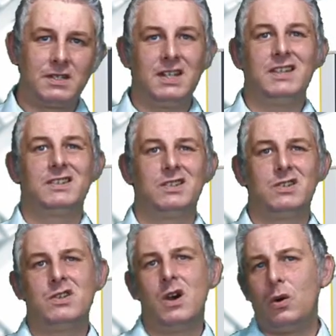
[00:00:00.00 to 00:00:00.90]
it is
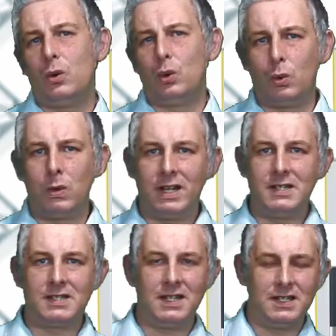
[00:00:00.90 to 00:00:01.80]
not
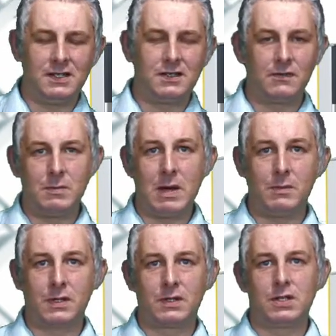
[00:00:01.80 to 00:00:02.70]
always easy to
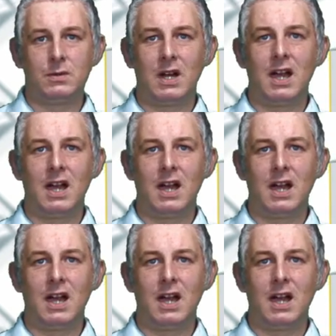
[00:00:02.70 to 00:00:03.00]
remember to